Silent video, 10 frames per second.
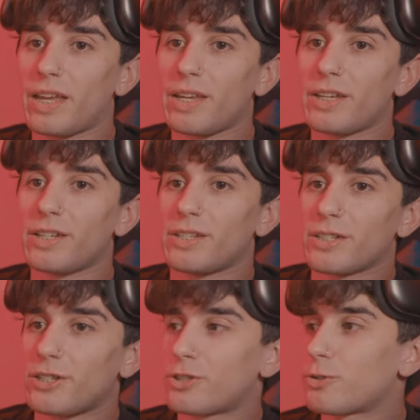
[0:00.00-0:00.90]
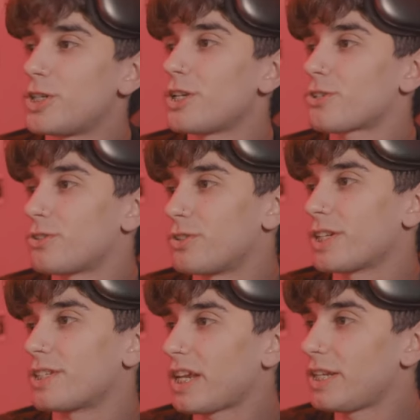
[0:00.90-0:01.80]
and
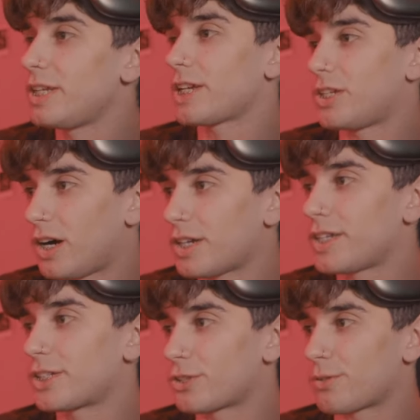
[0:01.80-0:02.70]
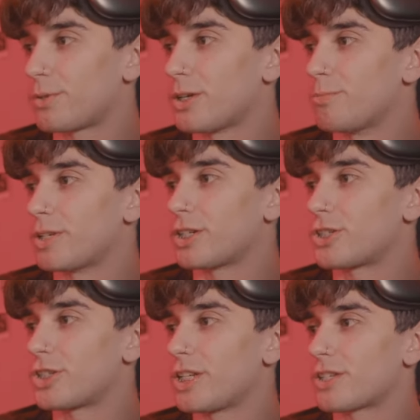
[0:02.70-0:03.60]
traditionally Danny cannot take the throne
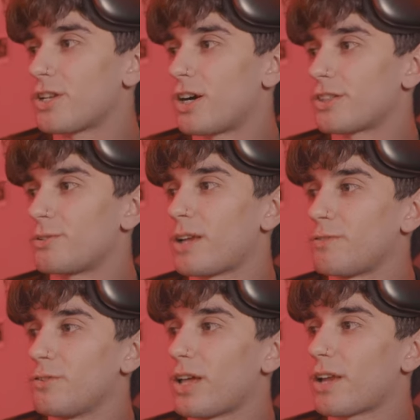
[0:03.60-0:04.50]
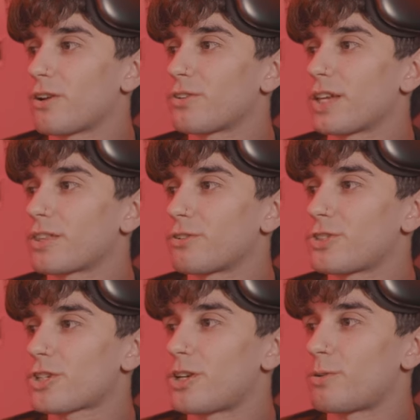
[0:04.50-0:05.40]
because she is not the rightful heir. Like they're
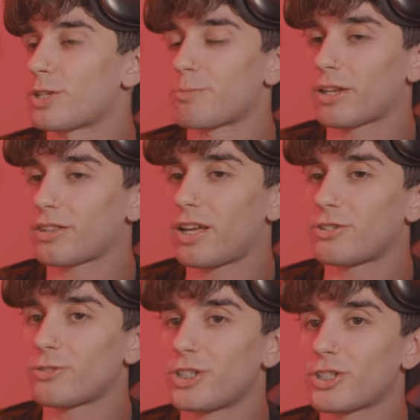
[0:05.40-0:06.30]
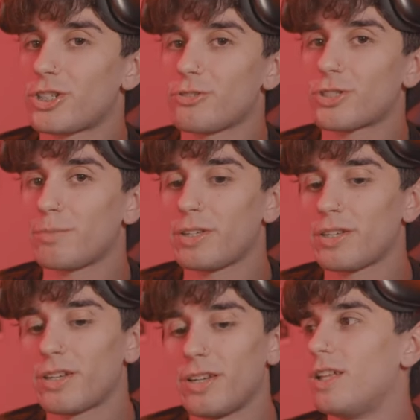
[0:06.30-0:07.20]
just gonna respect that tradition or
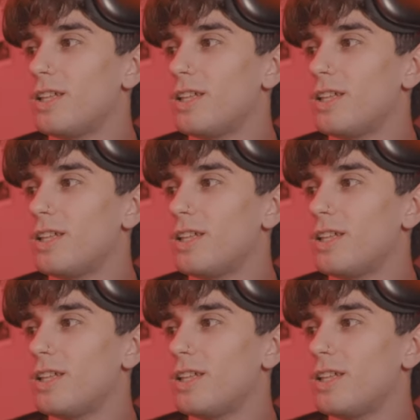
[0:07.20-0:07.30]
something.